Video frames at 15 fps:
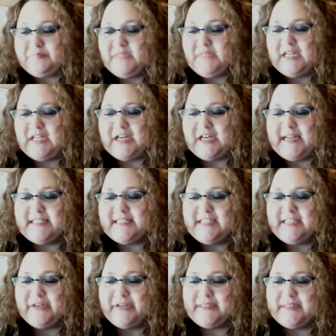All right,
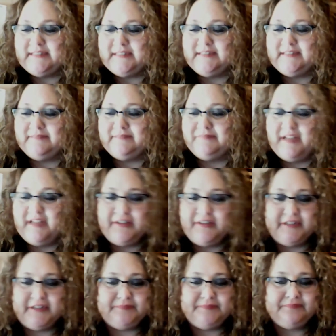so
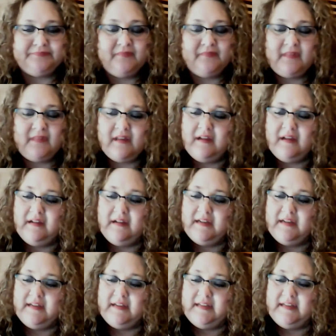another
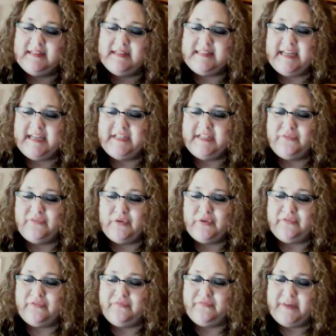executive
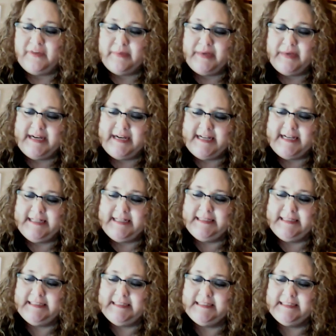order from February
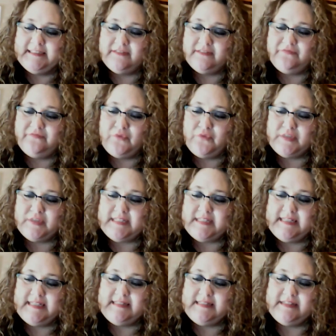
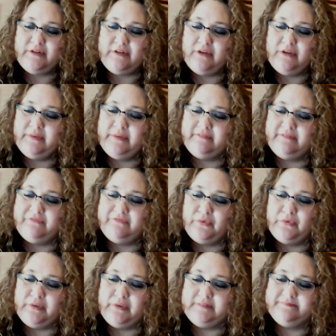
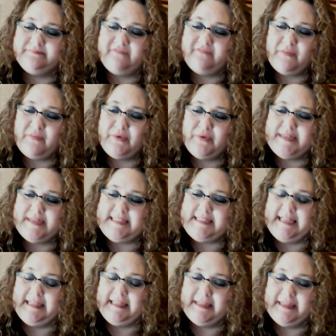14014, February 10th.